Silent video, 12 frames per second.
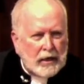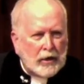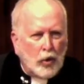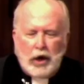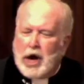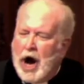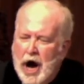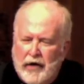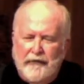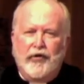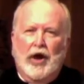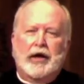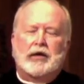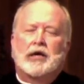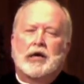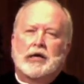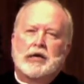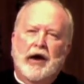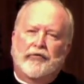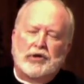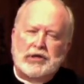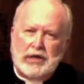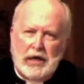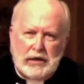where conflict never
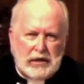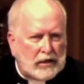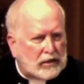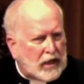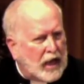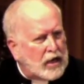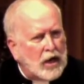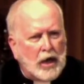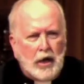ceases, and